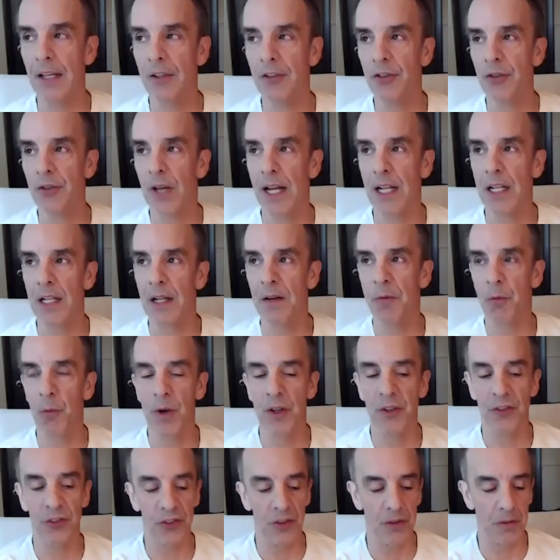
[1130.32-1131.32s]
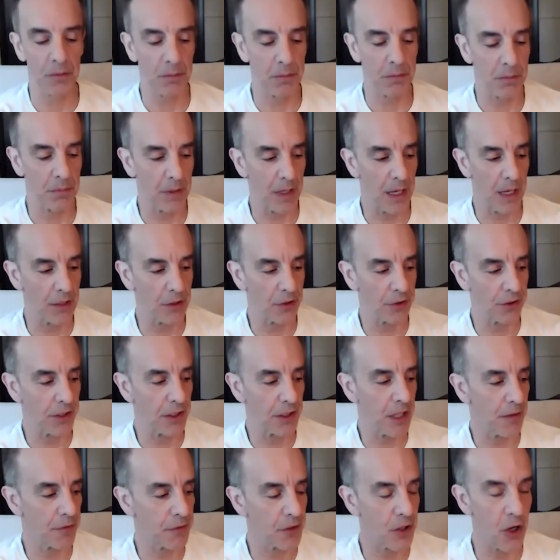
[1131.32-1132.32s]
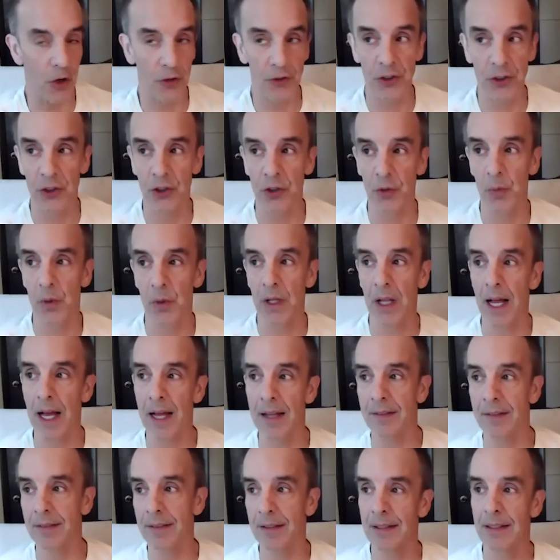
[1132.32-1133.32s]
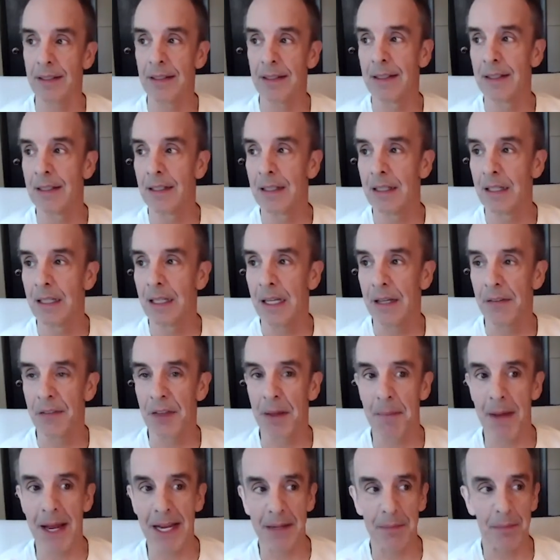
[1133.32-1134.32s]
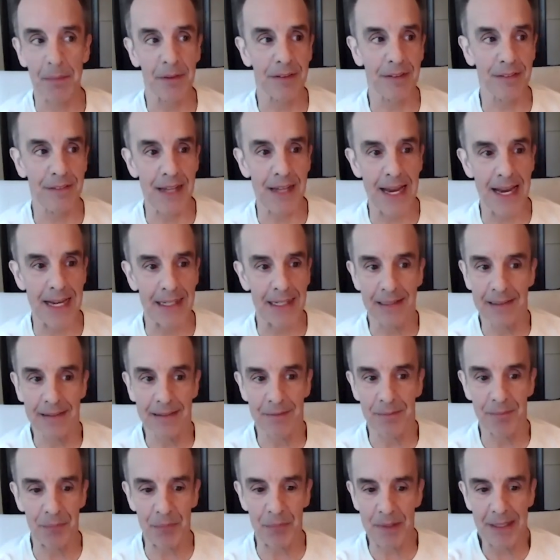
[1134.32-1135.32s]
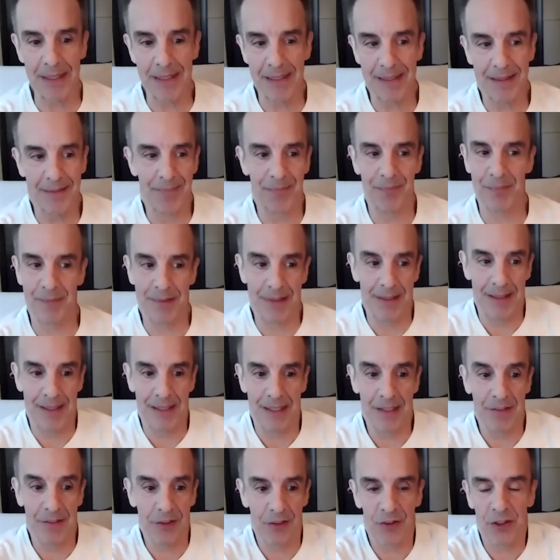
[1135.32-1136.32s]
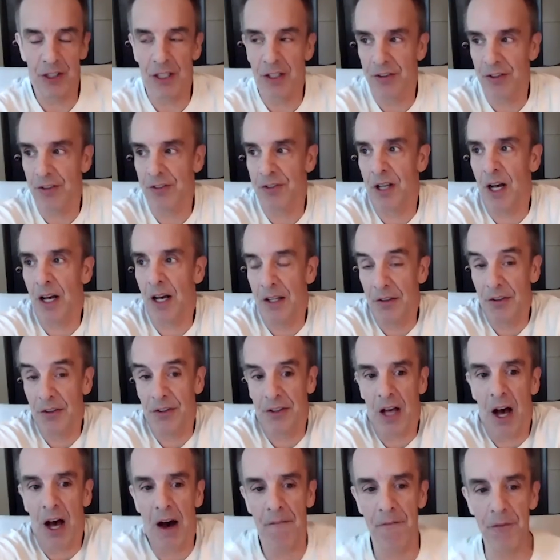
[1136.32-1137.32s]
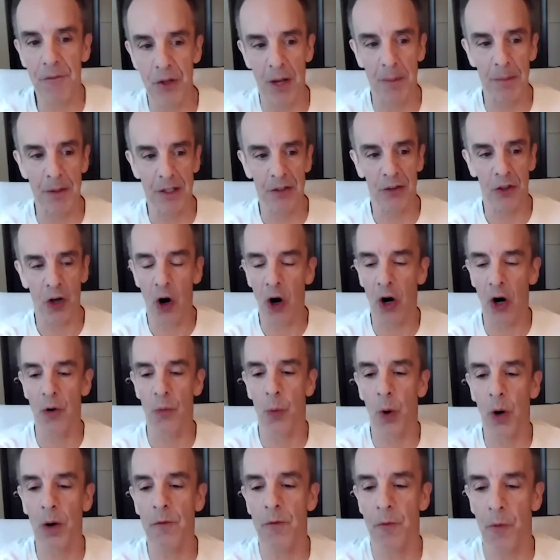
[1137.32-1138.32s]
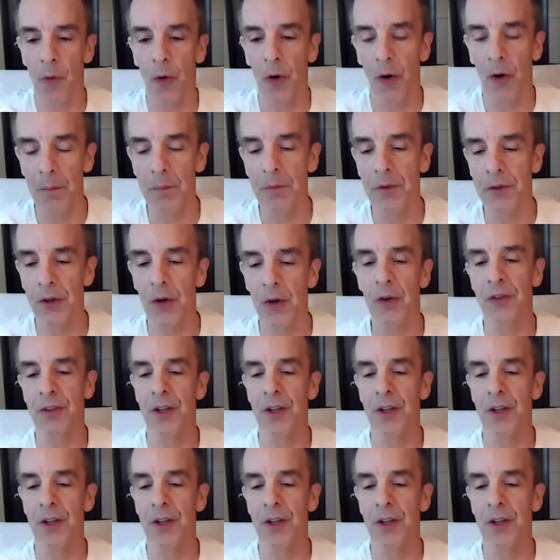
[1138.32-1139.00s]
you had enough wisdom and you did enough coaching. You realize that if they make a mistake, it's tough. I mean, it's hard work for them. So it's not.